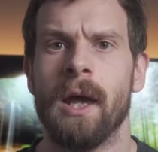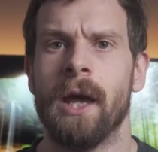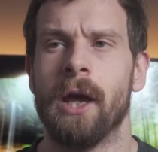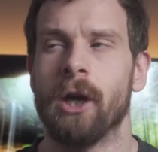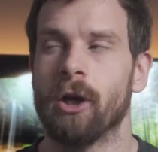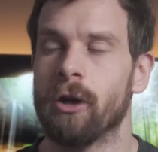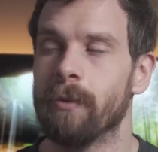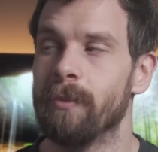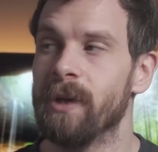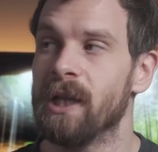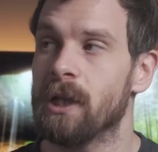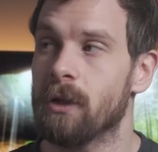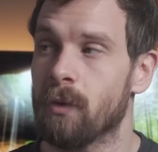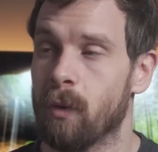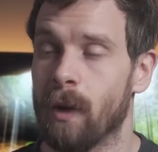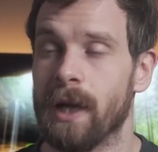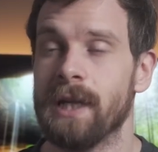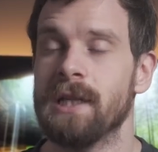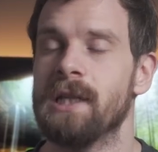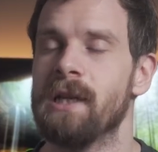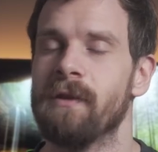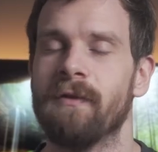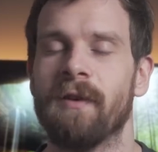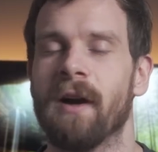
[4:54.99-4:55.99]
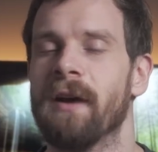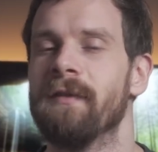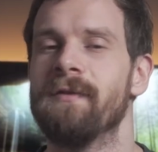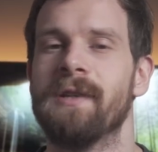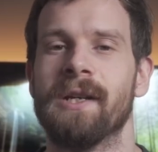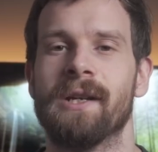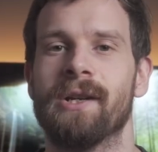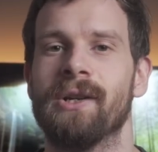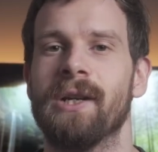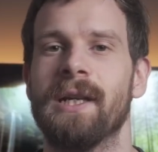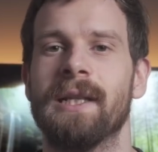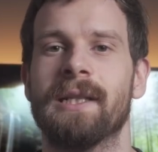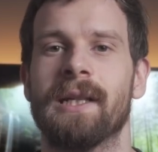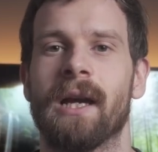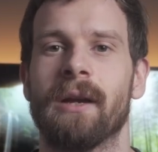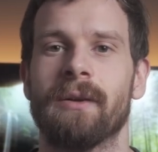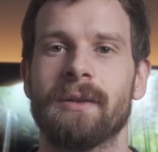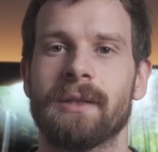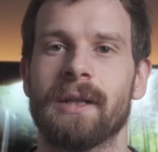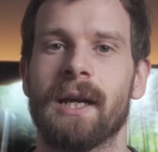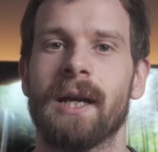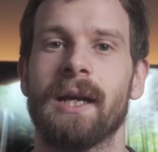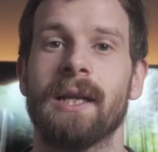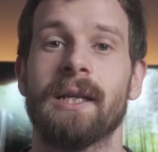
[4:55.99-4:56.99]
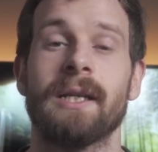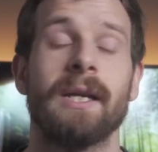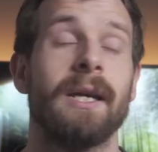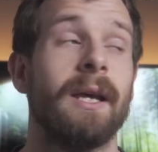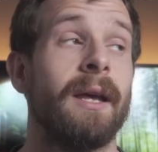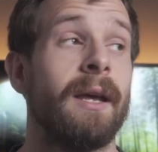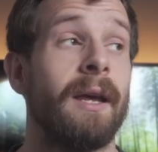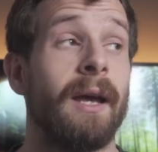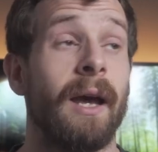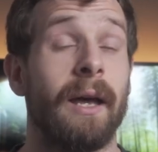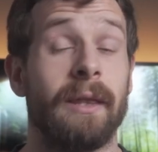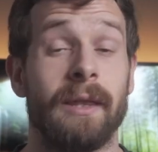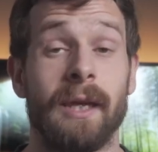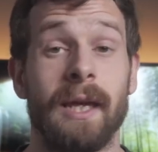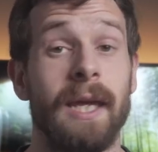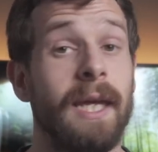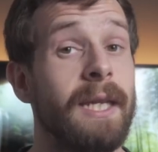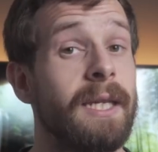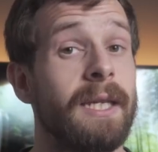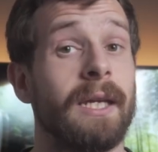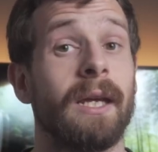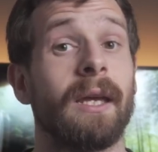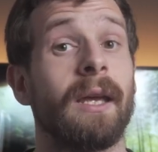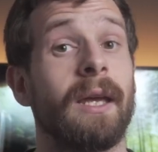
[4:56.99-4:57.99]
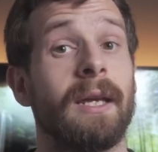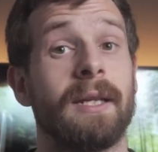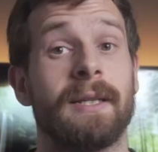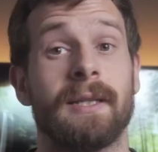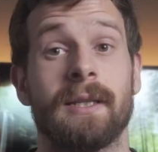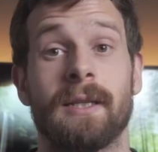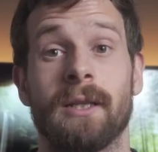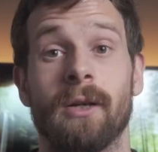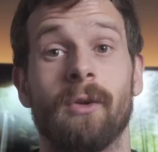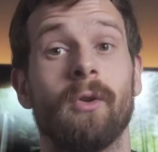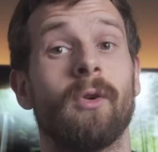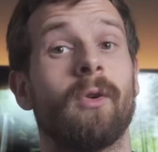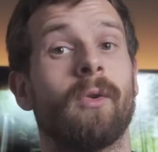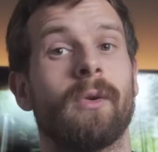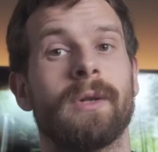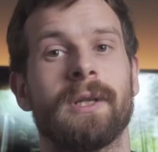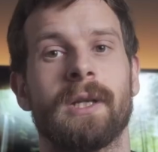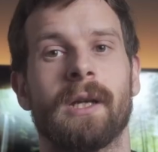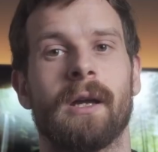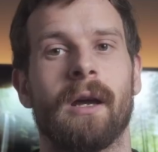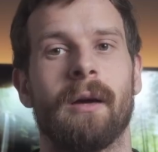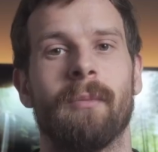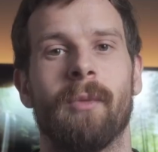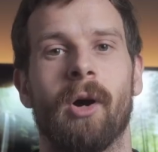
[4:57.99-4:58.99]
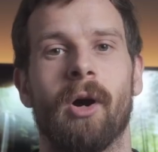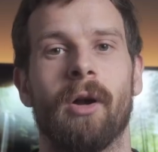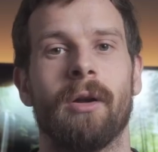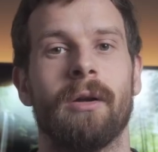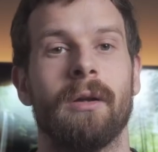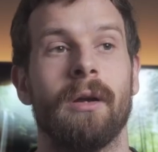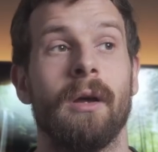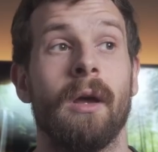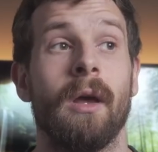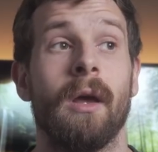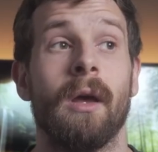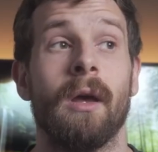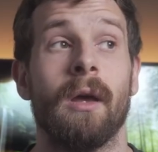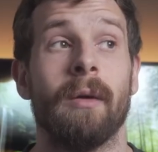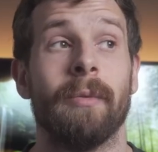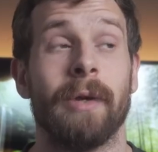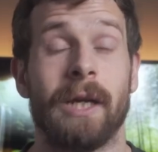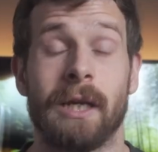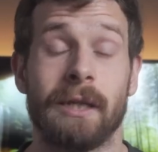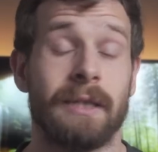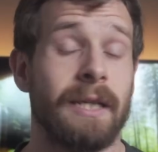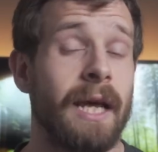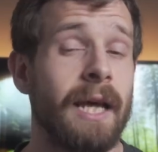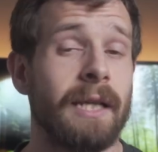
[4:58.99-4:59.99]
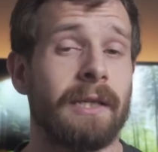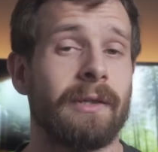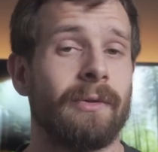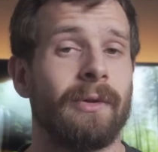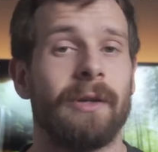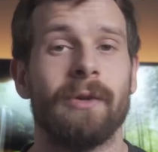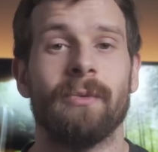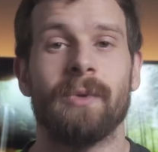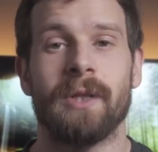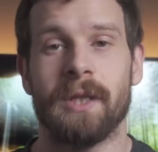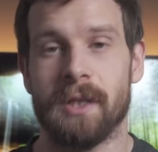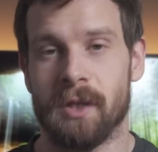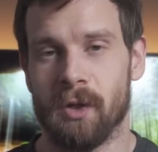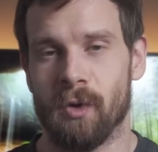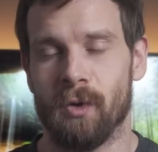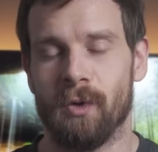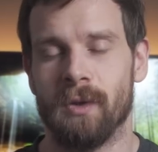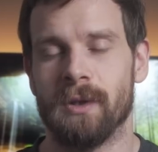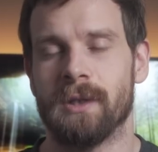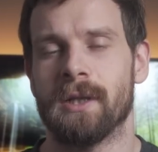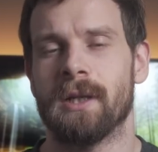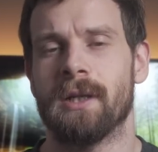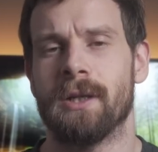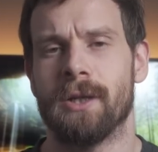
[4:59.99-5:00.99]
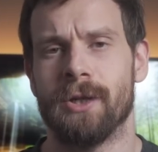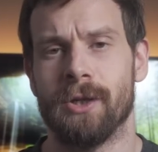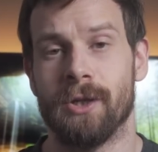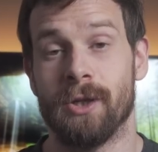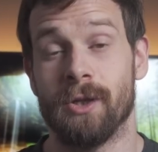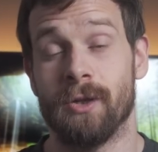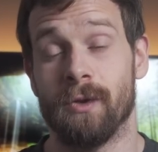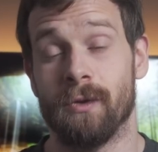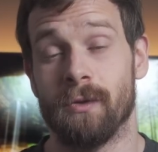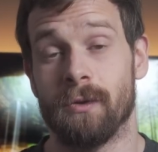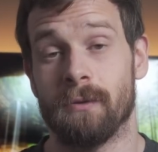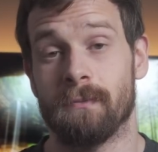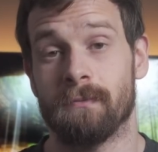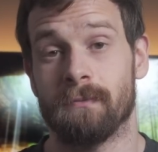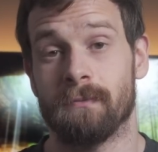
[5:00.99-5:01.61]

It could be 25 degrees outside and the heating is still going to come on because that's what it was told to do.